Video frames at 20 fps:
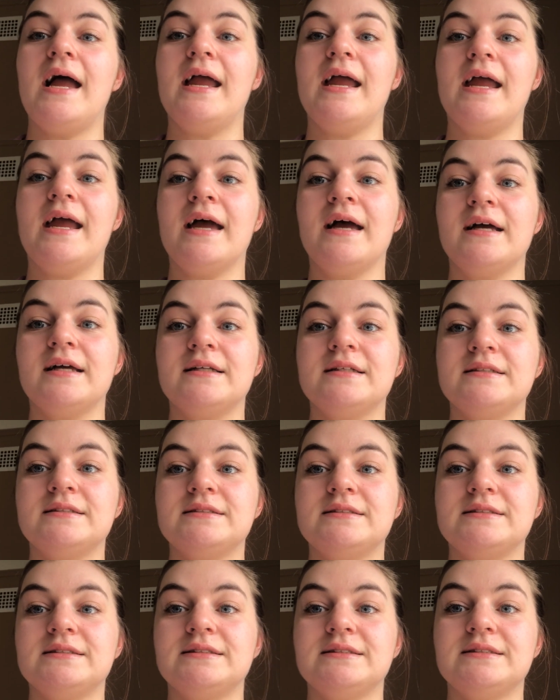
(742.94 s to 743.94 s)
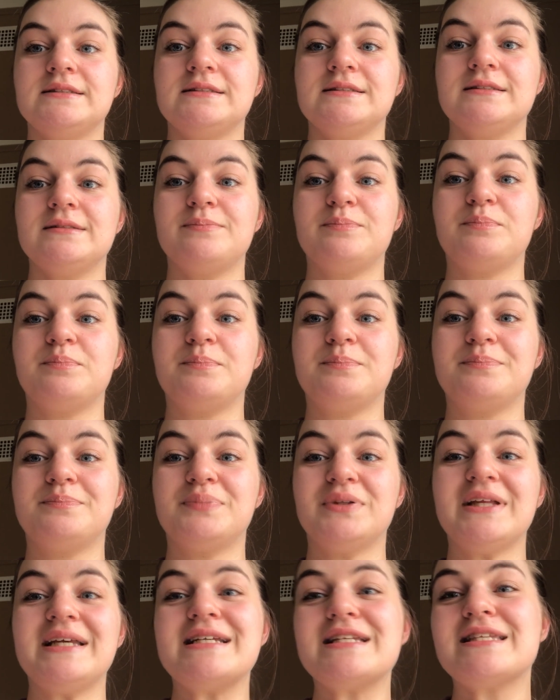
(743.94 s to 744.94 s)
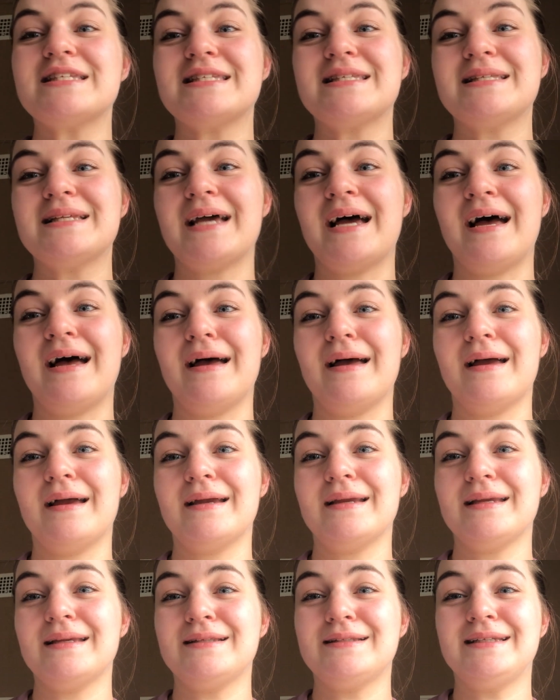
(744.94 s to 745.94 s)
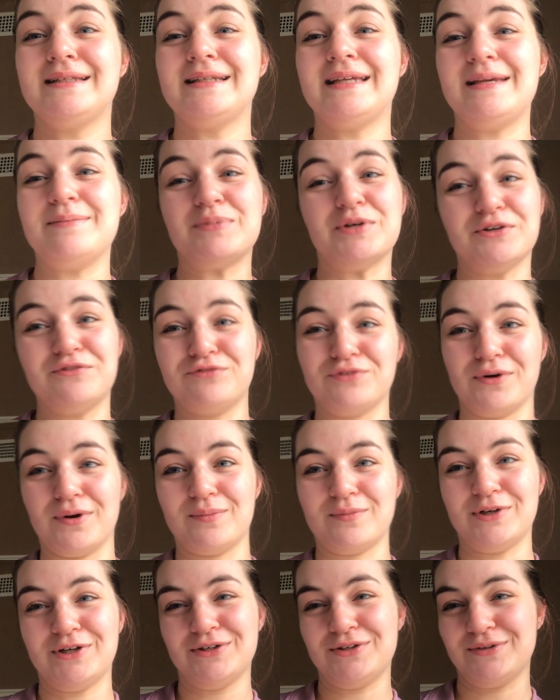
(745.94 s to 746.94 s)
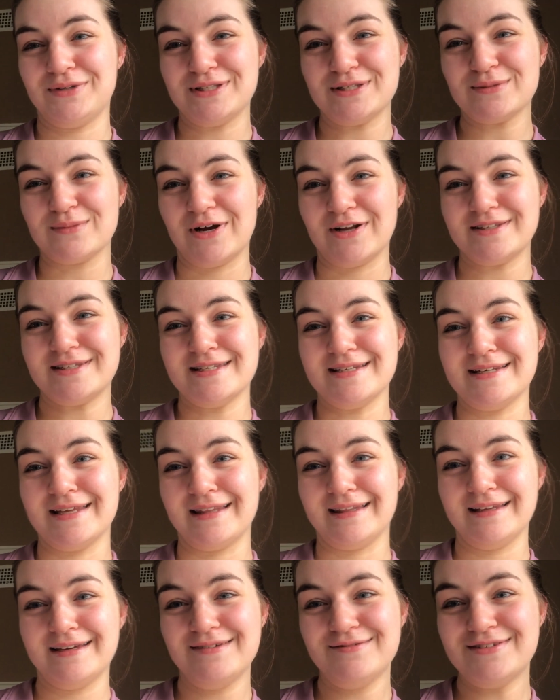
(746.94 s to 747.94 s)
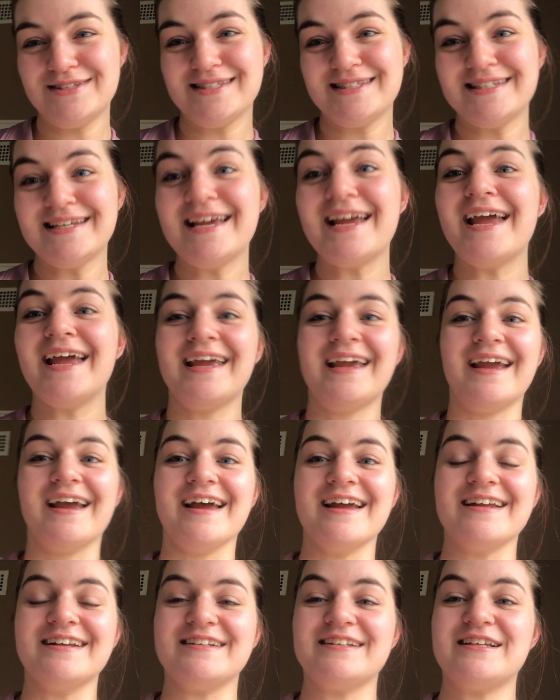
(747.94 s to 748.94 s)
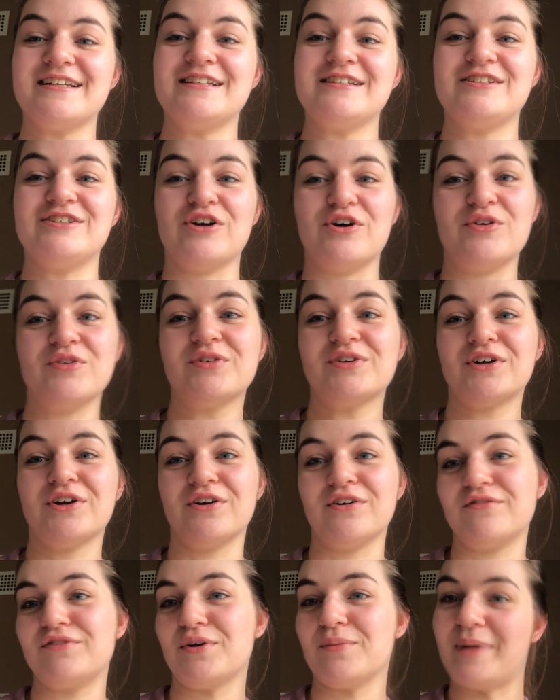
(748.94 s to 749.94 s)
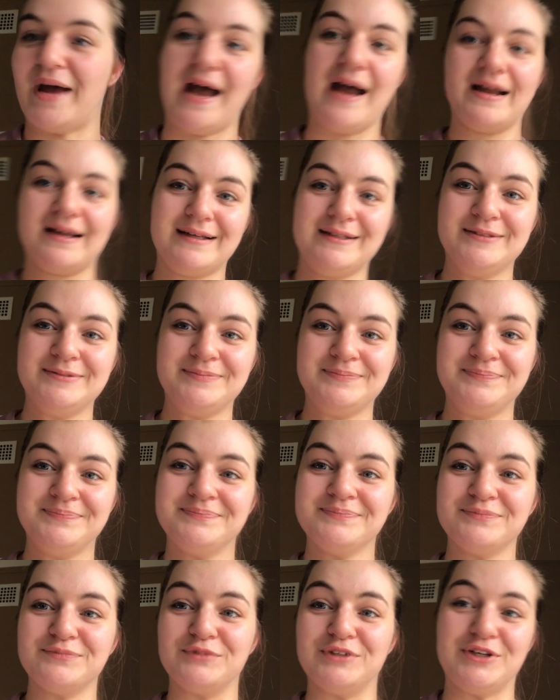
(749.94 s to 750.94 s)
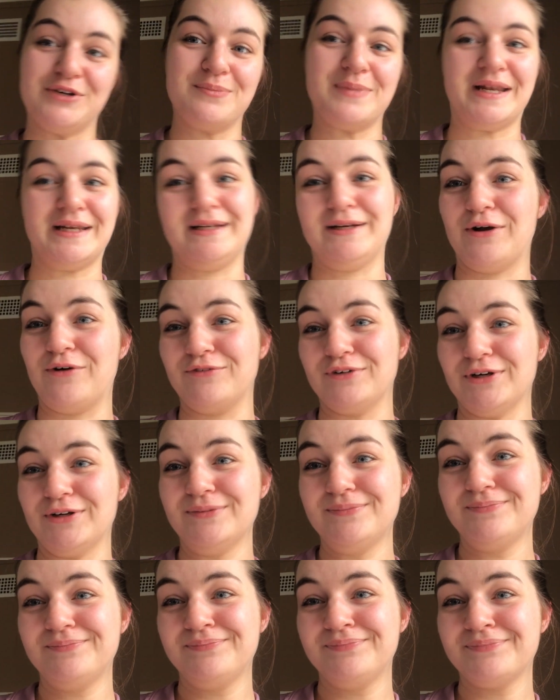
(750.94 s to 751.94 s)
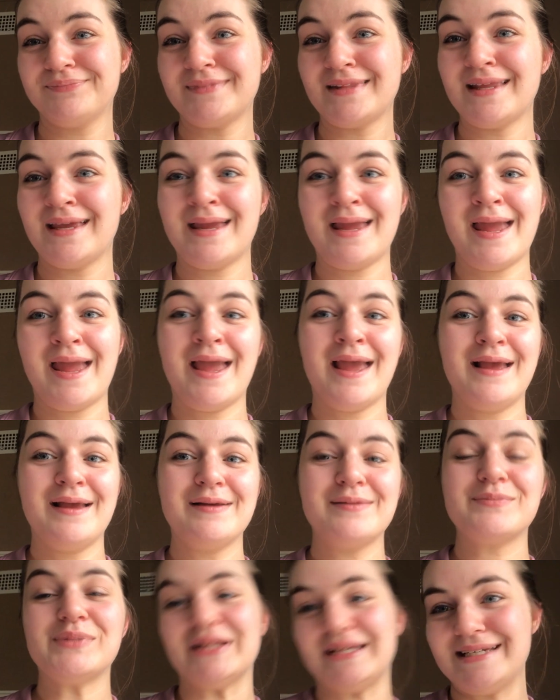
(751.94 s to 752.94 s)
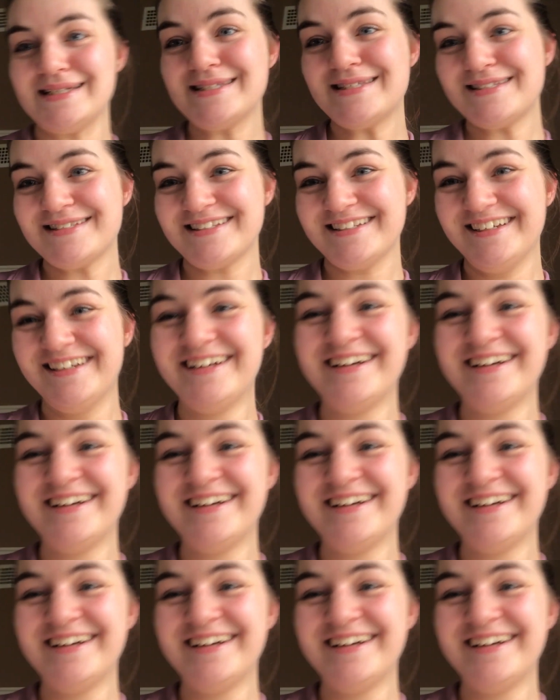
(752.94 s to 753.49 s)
And please keep good form when you're doing squats and deadlifts, and don't curve your back when you're bending over, please.